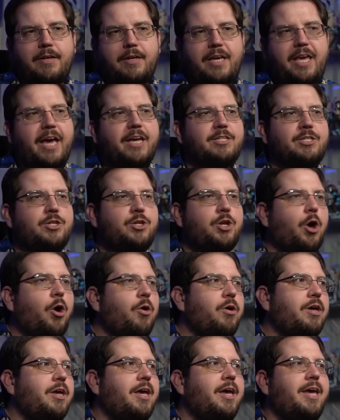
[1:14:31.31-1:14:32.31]
He
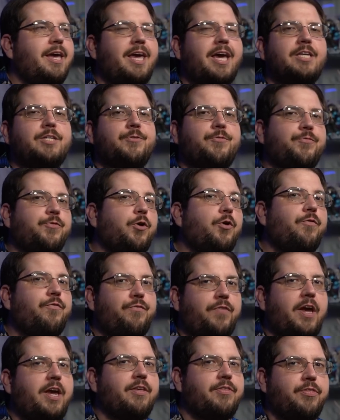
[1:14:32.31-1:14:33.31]
has full
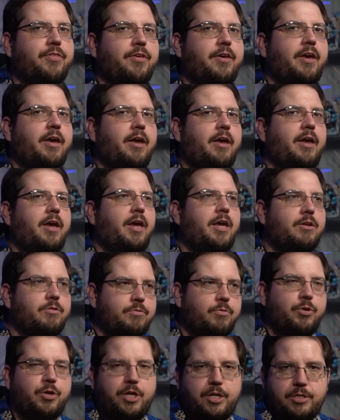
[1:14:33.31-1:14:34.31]
faith
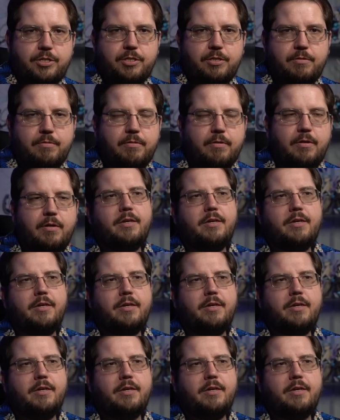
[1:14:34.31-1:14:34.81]
in Rudeus.